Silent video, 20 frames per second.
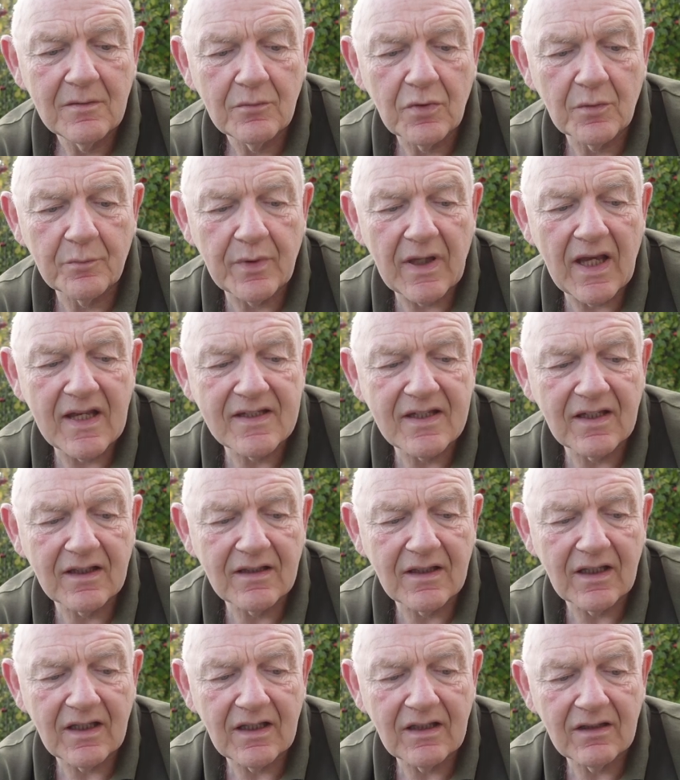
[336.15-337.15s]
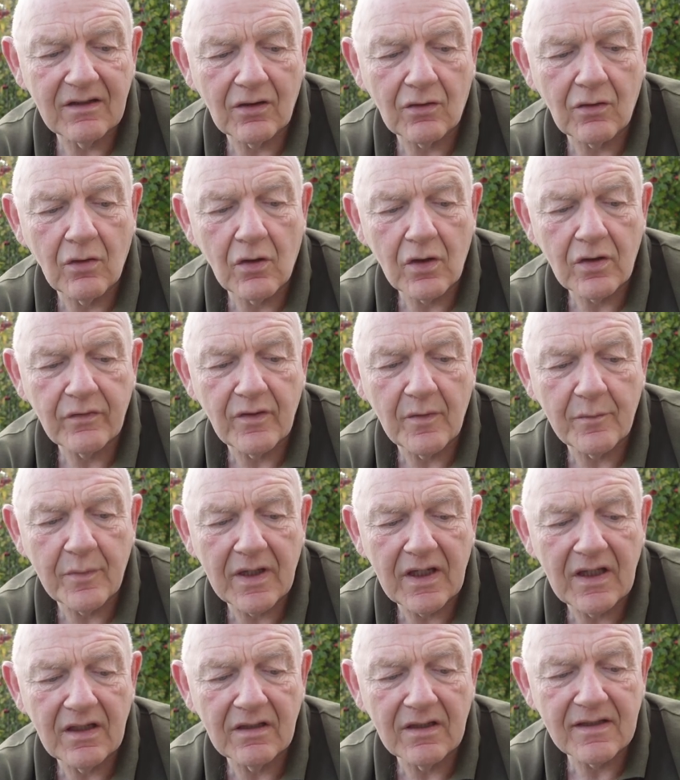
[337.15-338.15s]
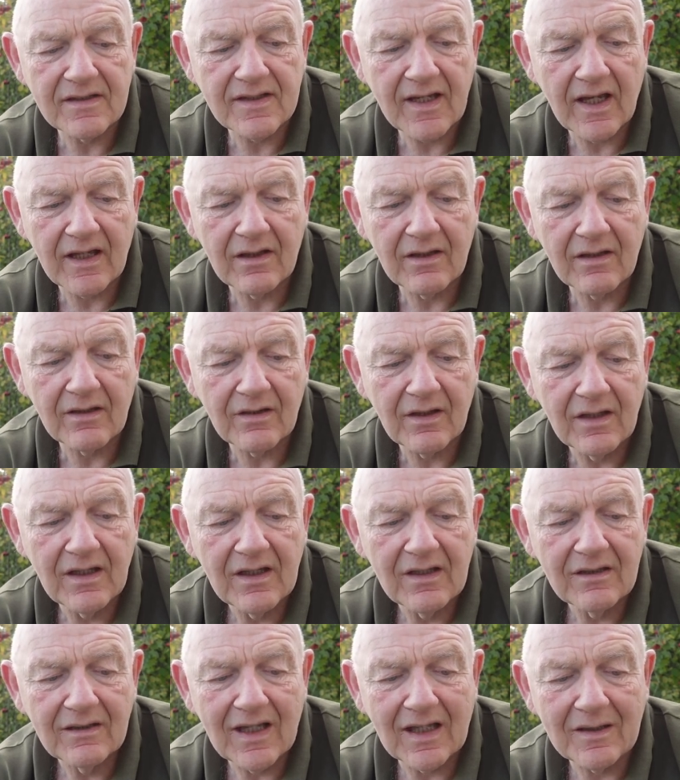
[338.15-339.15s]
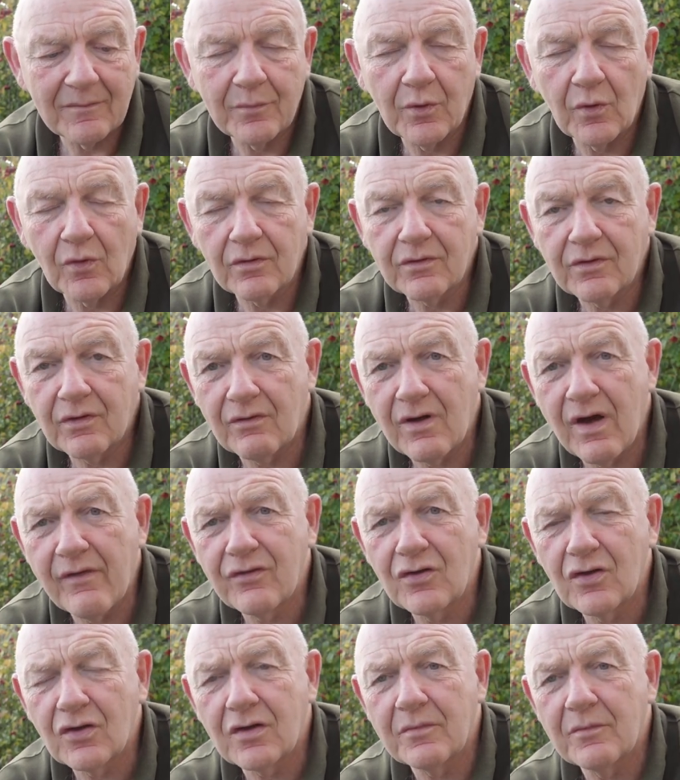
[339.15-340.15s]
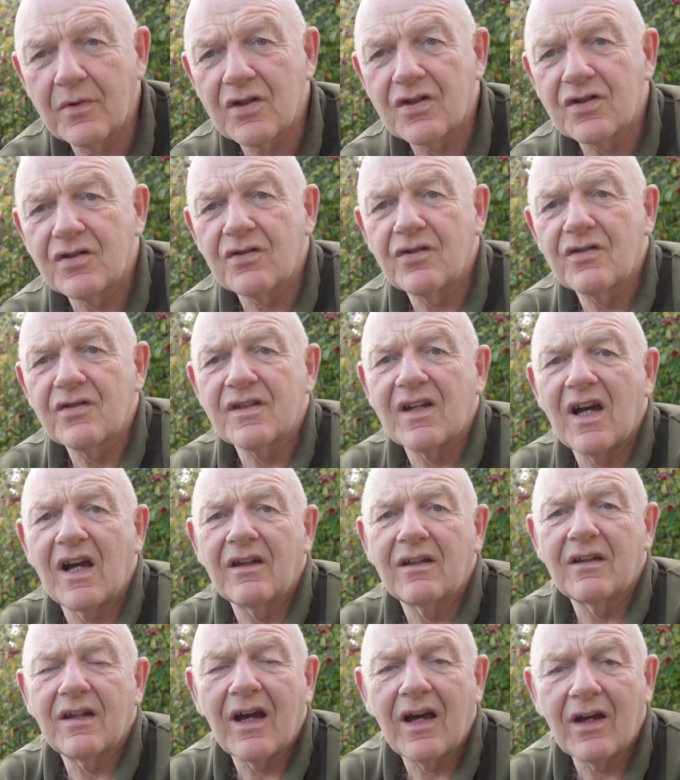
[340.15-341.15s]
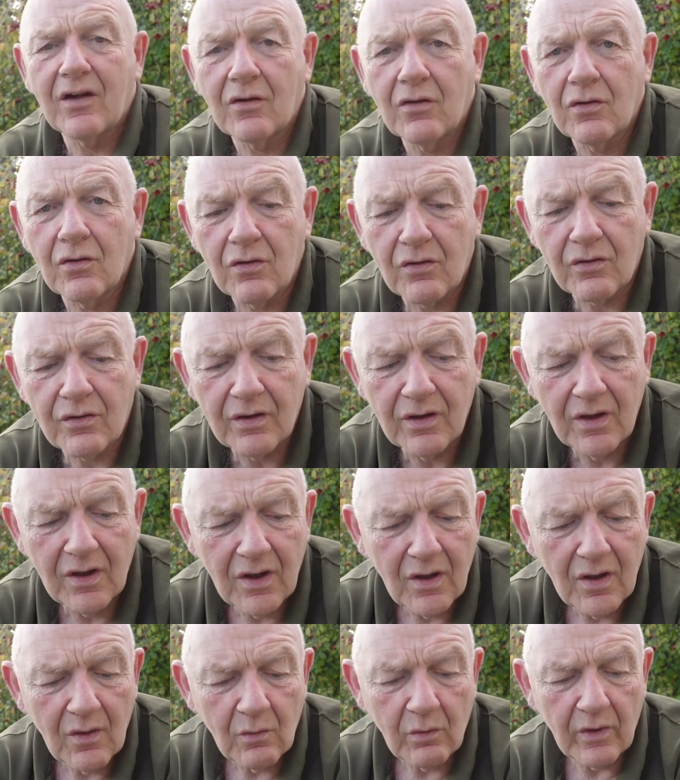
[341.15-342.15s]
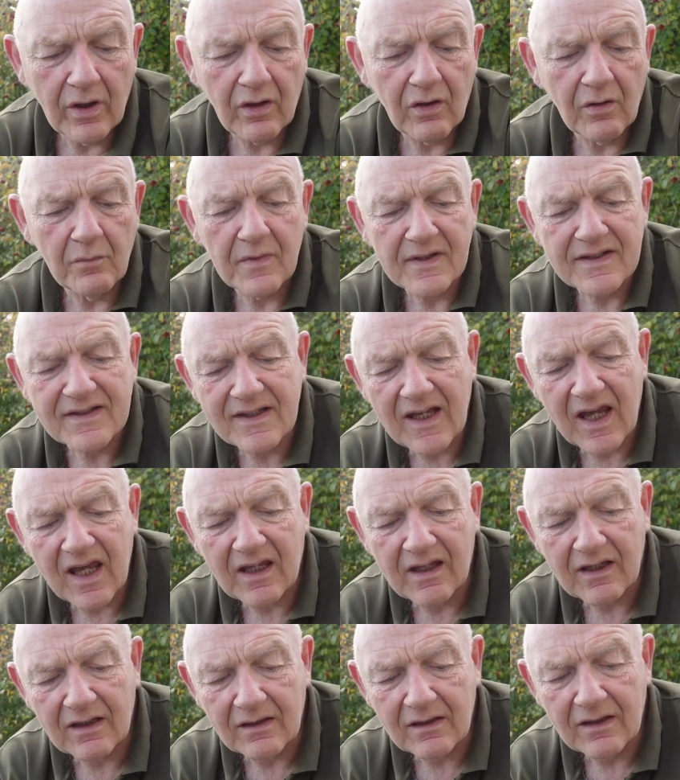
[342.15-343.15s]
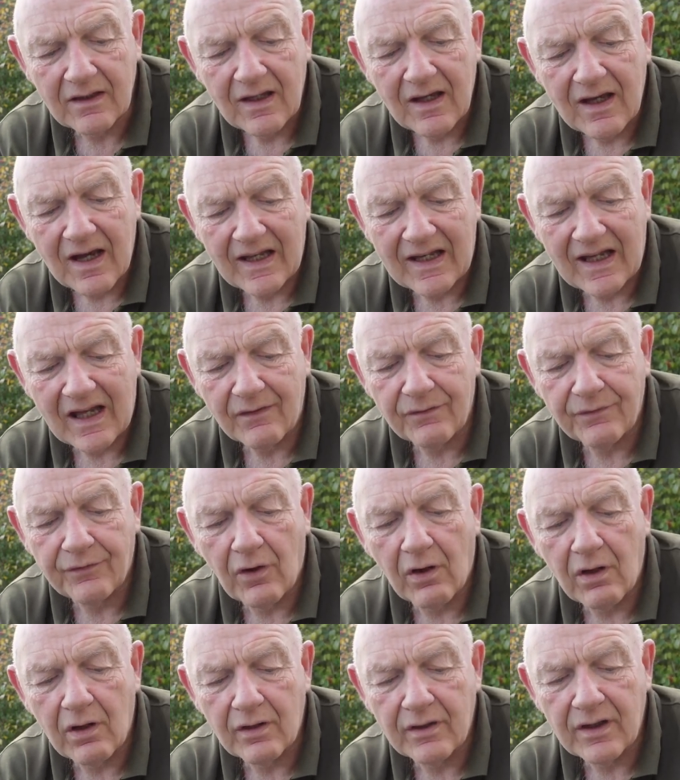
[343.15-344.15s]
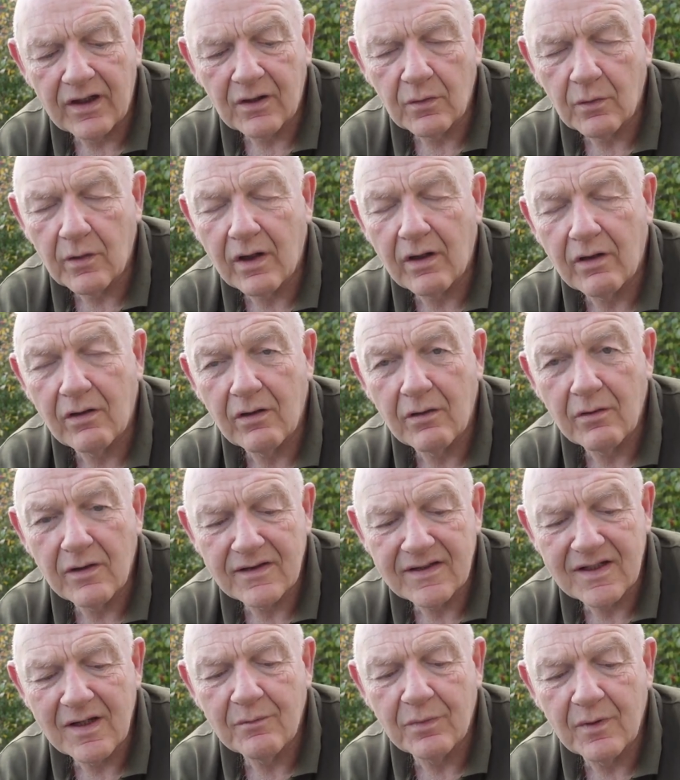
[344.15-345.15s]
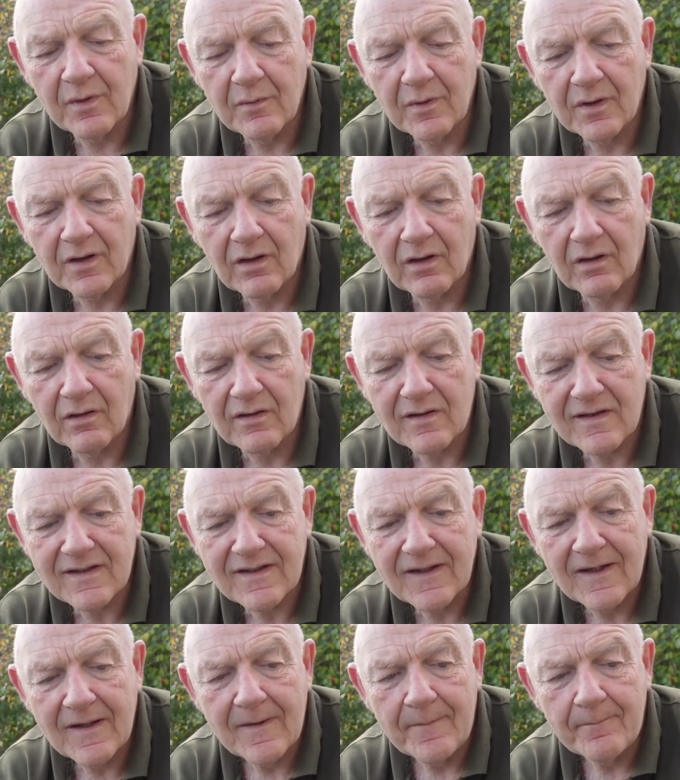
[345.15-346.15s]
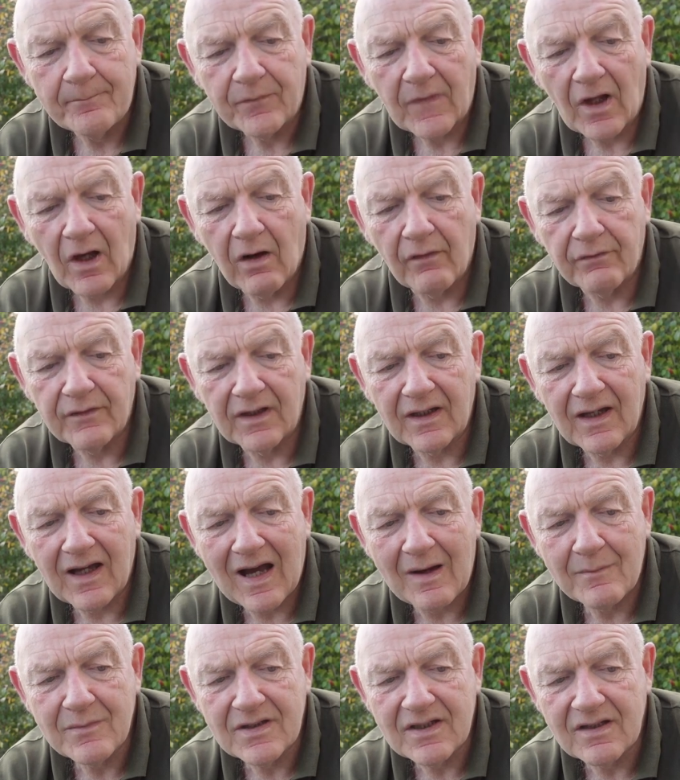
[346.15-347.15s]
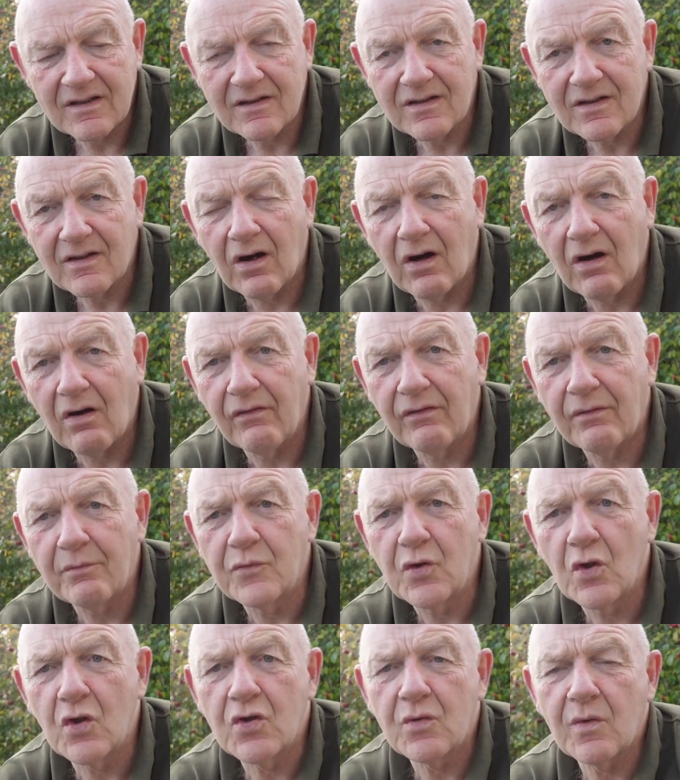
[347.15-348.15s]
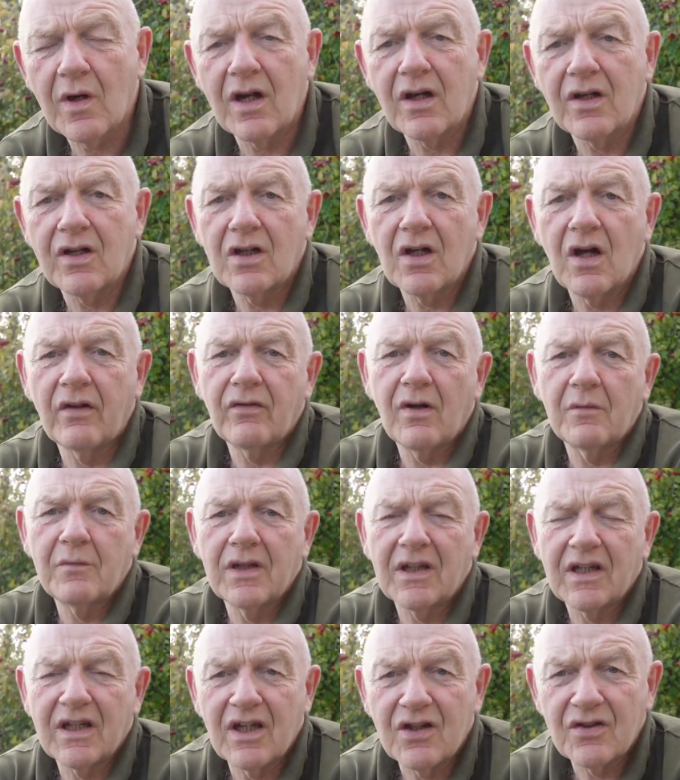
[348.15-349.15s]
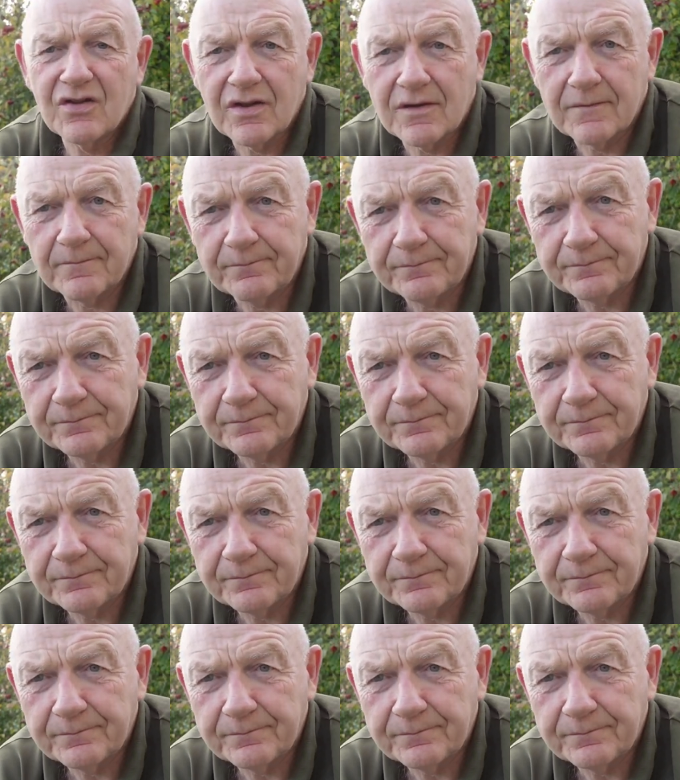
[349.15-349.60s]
But basically, the Court of Appeal decided that both the Revenue Commissioners and the High Court were mistaken and had fallen into error simply because of the absence of mutuality of obligation.